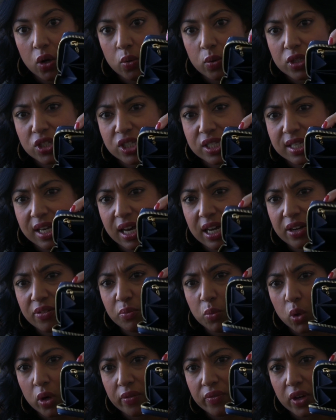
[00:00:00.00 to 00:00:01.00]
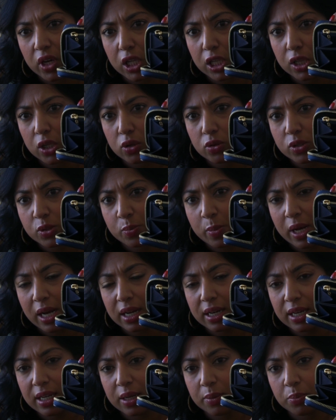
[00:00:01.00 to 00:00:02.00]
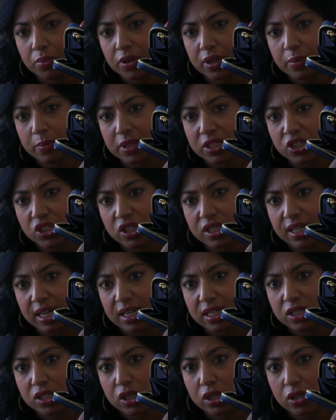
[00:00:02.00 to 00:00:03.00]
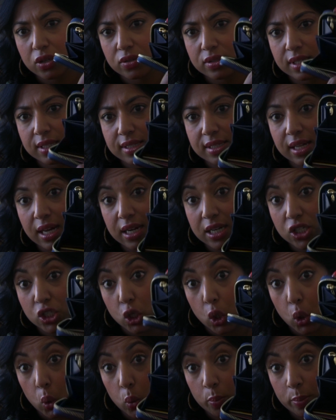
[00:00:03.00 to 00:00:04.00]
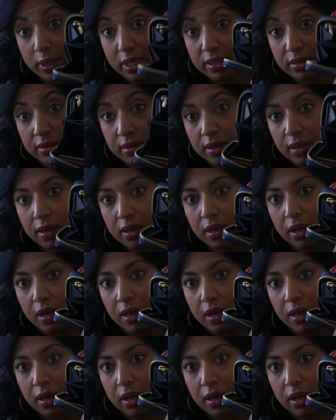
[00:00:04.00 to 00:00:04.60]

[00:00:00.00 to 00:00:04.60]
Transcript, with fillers: which is kind of more of a closed pocket, it pretty much stays closed, it's not as open,